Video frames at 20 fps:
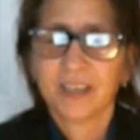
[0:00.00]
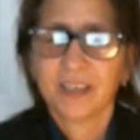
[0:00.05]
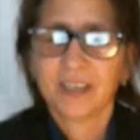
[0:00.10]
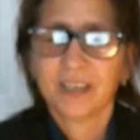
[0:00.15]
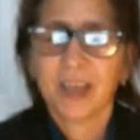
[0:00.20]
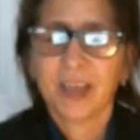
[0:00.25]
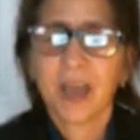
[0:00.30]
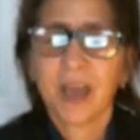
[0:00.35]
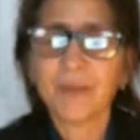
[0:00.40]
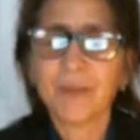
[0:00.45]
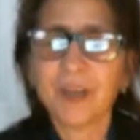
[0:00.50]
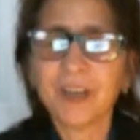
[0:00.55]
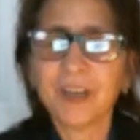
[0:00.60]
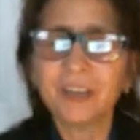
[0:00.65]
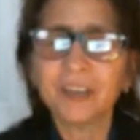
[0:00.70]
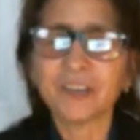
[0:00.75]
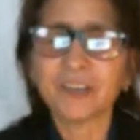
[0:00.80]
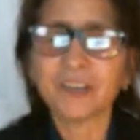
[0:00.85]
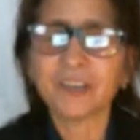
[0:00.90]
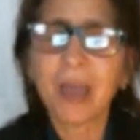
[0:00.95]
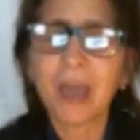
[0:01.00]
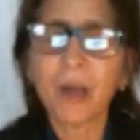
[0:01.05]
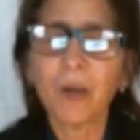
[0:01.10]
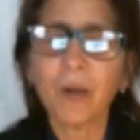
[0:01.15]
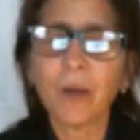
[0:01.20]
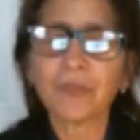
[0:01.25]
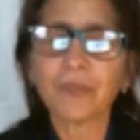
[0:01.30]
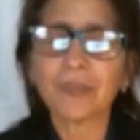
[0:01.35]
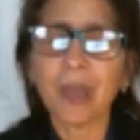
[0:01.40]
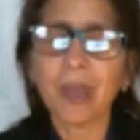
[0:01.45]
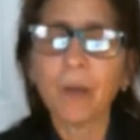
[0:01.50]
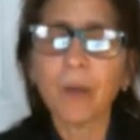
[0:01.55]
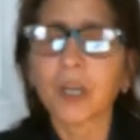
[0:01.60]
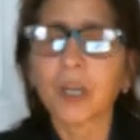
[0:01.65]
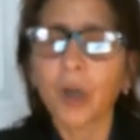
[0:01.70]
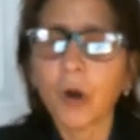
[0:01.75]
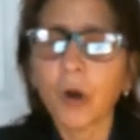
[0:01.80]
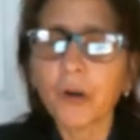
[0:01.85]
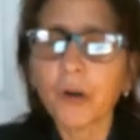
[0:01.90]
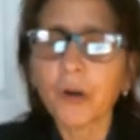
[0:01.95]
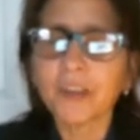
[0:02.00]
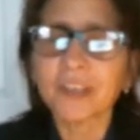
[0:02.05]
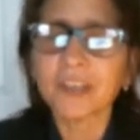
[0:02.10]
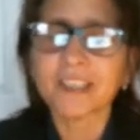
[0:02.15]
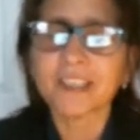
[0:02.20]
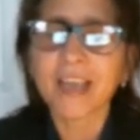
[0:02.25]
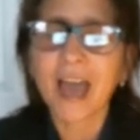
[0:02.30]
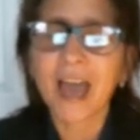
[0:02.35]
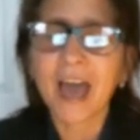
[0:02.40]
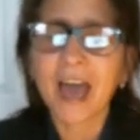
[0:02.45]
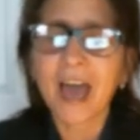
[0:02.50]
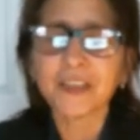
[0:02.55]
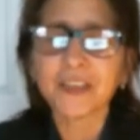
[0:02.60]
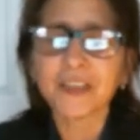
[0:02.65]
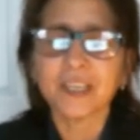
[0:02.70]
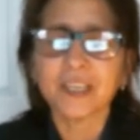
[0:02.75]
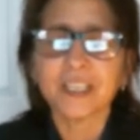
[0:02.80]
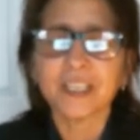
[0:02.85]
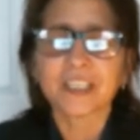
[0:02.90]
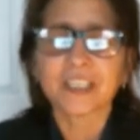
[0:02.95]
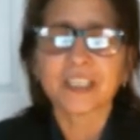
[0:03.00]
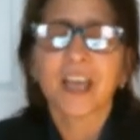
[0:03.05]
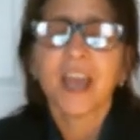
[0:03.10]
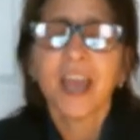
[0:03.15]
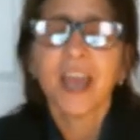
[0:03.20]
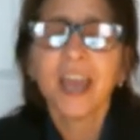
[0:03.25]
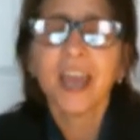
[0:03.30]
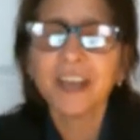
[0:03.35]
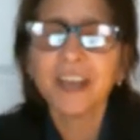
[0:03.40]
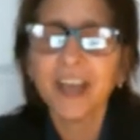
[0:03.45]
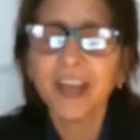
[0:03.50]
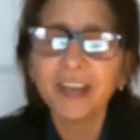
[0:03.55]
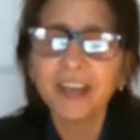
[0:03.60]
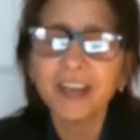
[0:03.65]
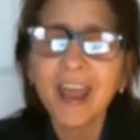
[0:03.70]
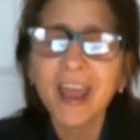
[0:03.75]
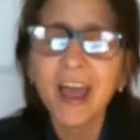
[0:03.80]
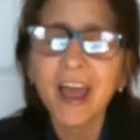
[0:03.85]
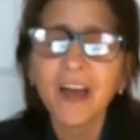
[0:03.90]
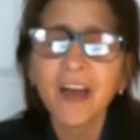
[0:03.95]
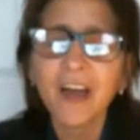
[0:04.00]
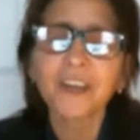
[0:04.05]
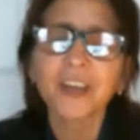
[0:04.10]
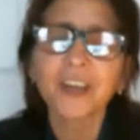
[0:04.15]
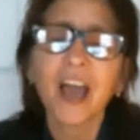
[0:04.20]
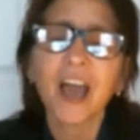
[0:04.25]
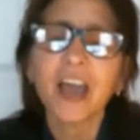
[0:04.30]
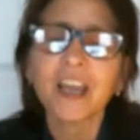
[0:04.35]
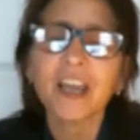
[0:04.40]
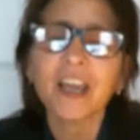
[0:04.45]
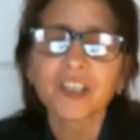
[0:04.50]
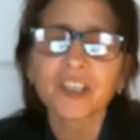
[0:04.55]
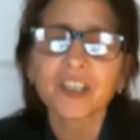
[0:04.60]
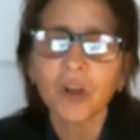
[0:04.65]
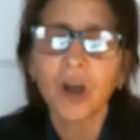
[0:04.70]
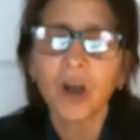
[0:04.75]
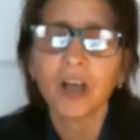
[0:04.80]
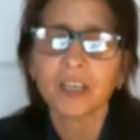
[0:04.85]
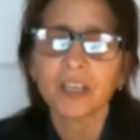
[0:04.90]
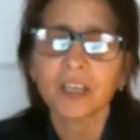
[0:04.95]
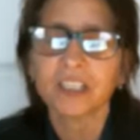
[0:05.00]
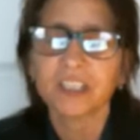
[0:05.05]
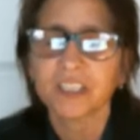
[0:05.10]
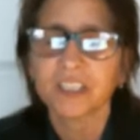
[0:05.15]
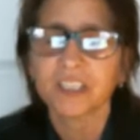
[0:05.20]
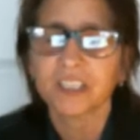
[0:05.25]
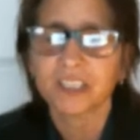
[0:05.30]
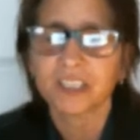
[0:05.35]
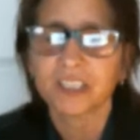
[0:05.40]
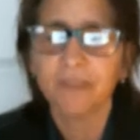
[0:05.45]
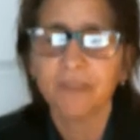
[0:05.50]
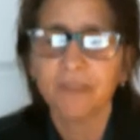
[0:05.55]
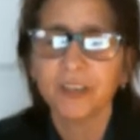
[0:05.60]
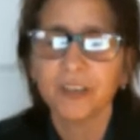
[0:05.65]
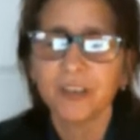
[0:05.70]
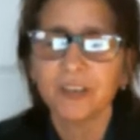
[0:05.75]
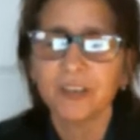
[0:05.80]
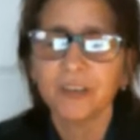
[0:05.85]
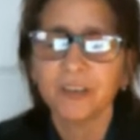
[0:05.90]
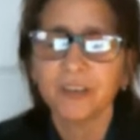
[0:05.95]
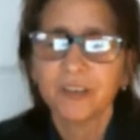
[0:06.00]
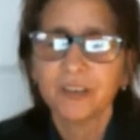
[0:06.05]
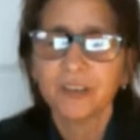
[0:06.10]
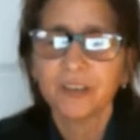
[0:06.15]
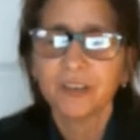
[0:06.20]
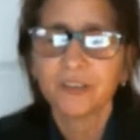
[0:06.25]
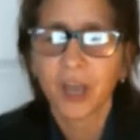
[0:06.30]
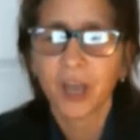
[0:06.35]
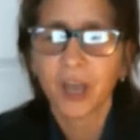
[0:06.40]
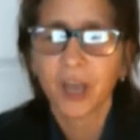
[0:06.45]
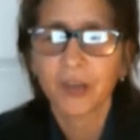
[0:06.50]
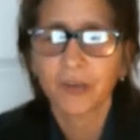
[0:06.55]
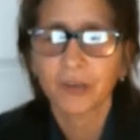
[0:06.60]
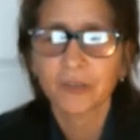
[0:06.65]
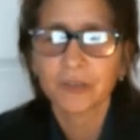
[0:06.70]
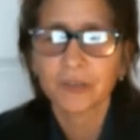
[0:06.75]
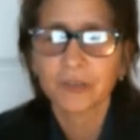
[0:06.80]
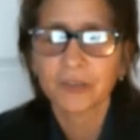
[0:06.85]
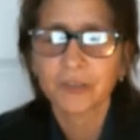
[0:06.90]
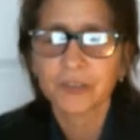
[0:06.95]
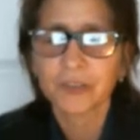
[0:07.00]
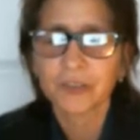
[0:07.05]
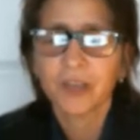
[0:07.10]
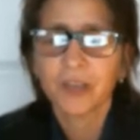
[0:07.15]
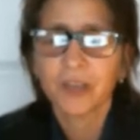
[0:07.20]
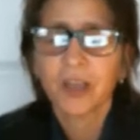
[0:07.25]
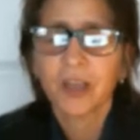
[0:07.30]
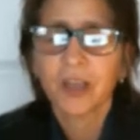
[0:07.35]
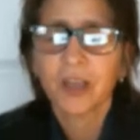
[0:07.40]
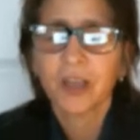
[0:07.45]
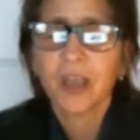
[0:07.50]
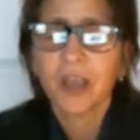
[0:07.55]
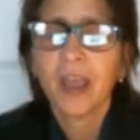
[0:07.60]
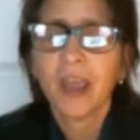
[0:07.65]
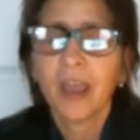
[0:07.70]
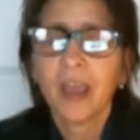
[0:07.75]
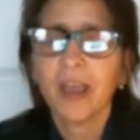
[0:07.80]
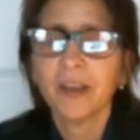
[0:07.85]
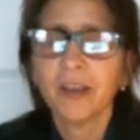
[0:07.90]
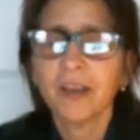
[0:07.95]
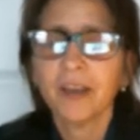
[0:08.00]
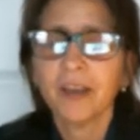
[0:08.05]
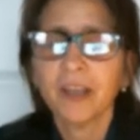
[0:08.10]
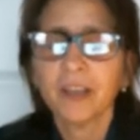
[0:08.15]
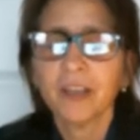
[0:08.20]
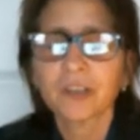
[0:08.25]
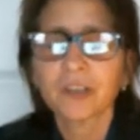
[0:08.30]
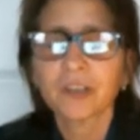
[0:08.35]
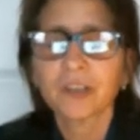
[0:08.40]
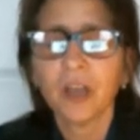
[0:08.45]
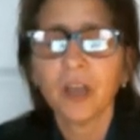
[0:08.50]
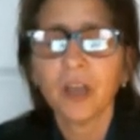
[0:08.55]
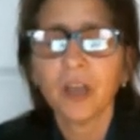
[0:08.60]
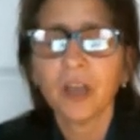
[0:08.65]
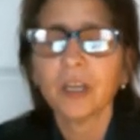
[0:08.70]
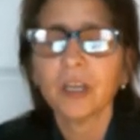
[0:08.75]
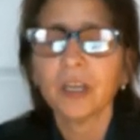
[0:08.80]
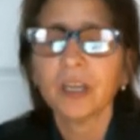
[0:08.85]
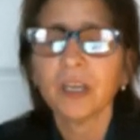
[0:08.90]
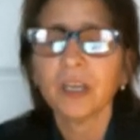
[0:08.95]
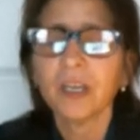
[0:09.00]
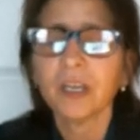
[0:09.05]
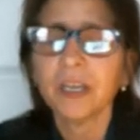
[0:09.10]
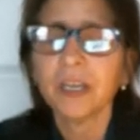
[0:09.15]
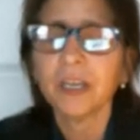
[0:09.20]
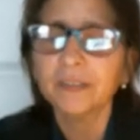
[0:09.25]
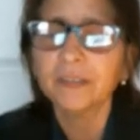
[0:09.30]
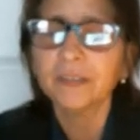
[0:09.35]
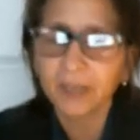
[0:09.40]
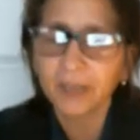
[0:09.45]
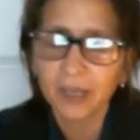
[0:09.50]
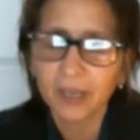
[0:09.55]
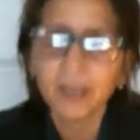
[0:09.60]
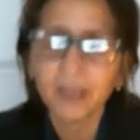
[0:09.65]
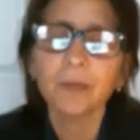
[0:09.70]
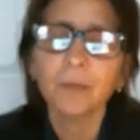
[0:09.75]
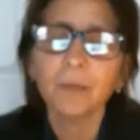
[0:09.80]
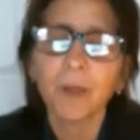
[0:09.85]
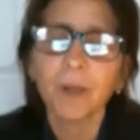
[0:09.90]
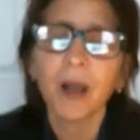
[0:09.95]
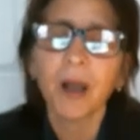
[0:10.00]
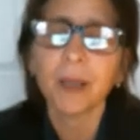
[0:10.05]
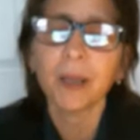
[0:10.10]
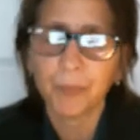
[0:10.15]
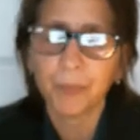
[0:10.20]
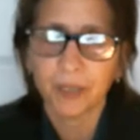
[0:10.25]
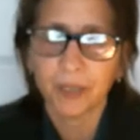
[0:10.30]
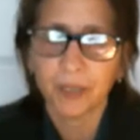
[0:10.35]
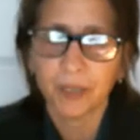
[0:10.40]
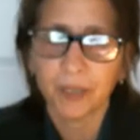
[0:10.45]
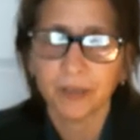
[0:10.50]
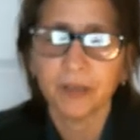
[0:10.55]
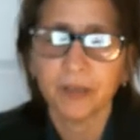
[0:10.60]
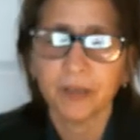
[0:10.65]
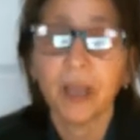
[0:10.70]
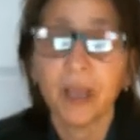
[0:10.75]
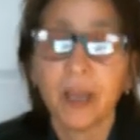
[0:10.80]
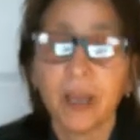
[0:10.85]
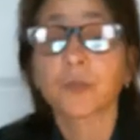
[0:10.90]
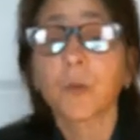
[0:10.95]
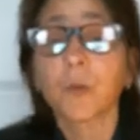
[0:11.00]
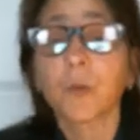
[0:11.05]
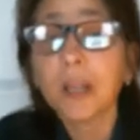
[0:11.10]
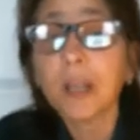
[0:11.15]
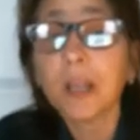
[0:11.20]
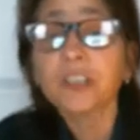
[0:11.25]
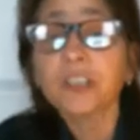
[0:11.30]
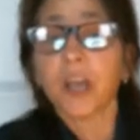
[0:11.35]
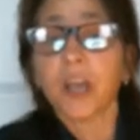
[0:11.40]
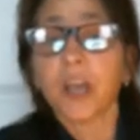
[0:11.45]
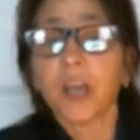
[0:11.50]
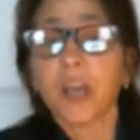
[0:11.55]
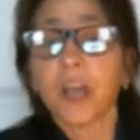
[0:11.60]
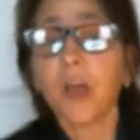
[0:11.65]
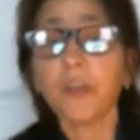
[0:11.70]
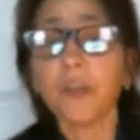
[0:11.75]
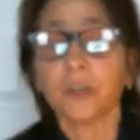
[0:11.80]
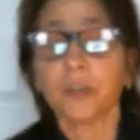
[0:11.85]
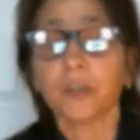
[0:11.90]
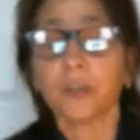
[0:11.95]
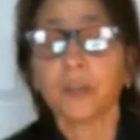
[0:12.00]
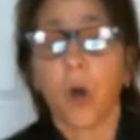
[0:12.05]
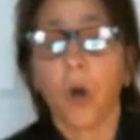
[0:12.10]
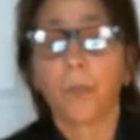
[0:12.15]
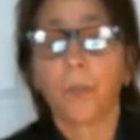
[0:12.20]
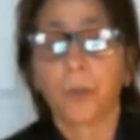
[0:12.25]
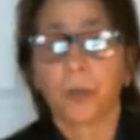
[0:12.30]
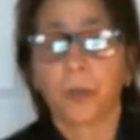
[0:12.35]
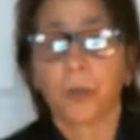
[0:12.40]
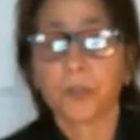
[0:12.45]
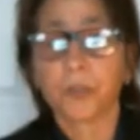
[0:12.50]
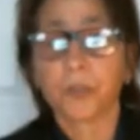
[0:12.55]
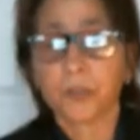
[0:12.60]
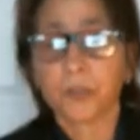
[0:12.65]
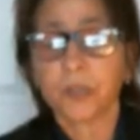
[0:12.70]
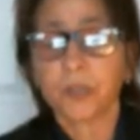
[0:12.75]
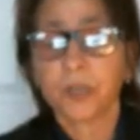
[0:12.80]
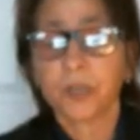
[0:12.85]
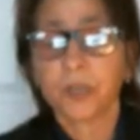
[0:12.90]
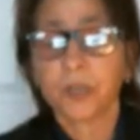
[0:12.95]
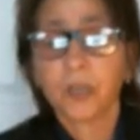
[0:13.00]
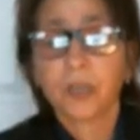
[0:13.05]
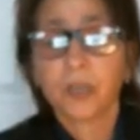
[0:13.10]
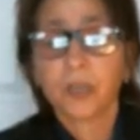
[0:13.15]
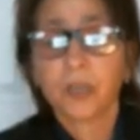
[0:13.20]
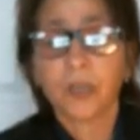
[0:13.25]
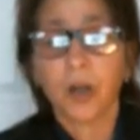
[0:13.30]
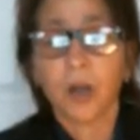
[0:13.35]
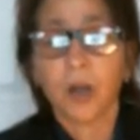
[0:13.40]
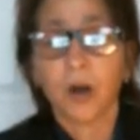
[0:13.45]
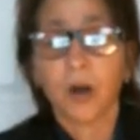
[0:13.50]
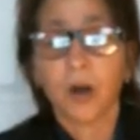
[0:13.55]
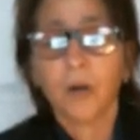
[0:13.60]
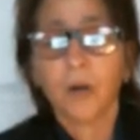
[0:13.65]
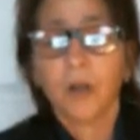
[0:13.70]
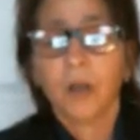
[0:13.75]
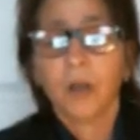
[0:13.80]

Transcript: That would go to these athletes. And now the guy has lost his 7 titles. And he did, in my opinion, as well as the other dopers, a